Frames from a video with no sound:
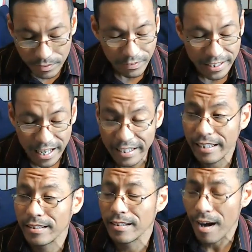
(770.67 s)

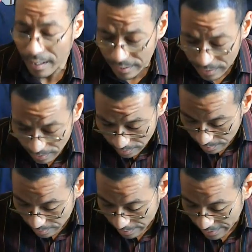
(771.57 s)
reneging on
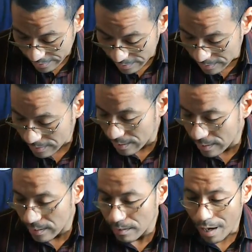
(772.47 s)
his
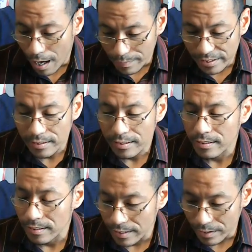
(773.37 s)
promise,
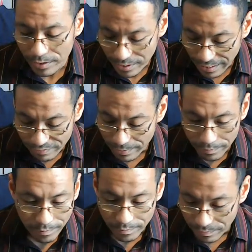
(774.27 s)
to give
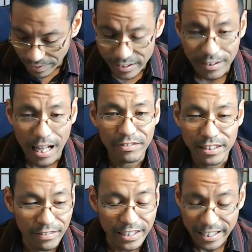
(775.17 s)
him Rachel after
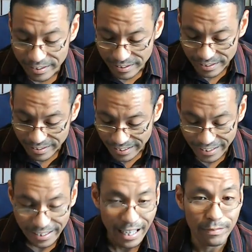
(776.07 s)
7 years. Instead,
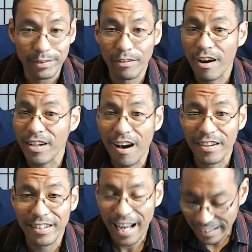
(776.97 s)
he gave him the wrong
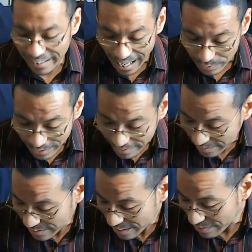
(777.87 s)
daughter, and he had to work
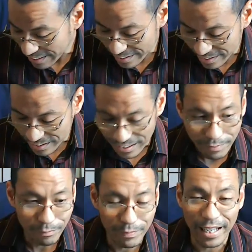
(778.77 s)
another 7 years.
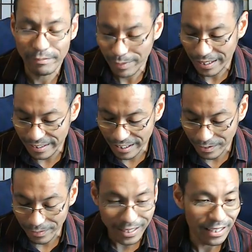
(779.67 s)
But
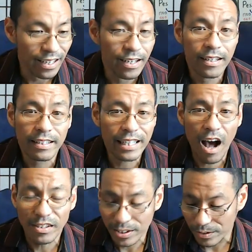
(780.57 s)

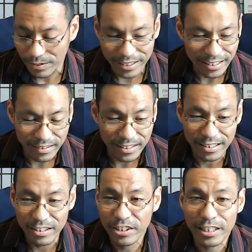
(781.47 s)
also,
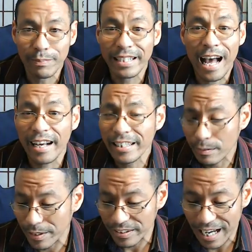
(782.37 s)
you just might not get
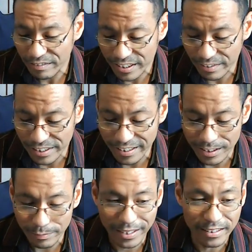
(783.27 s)
the person after 7
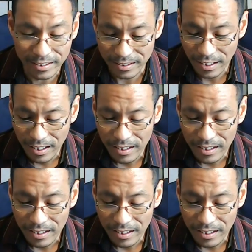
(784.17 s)
years because